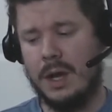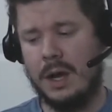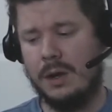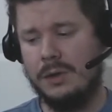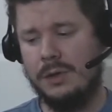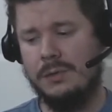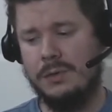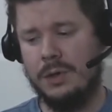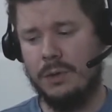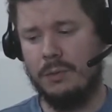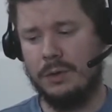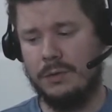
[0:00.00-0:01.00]
how do you
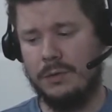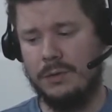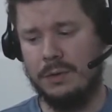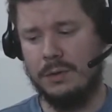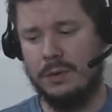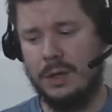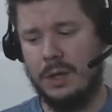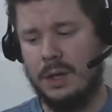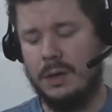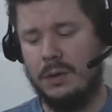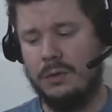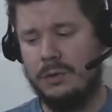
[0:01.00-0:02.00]
know what to do?
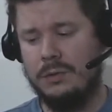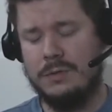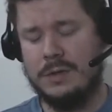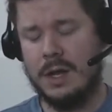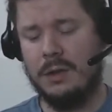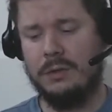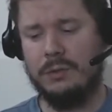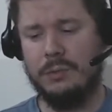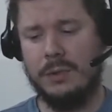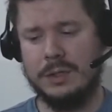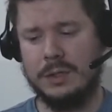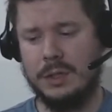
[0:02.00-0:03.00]
Do you tell us
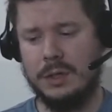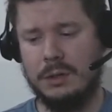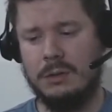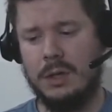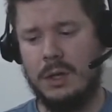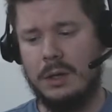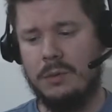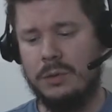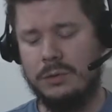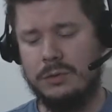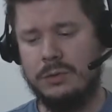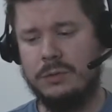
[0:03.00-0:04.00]
when to go?
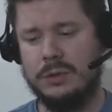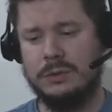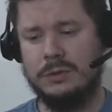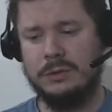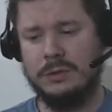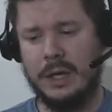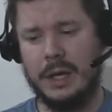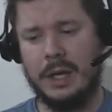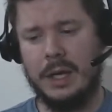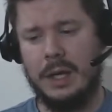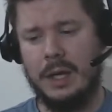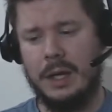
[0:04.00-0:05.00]
We'll do what you say.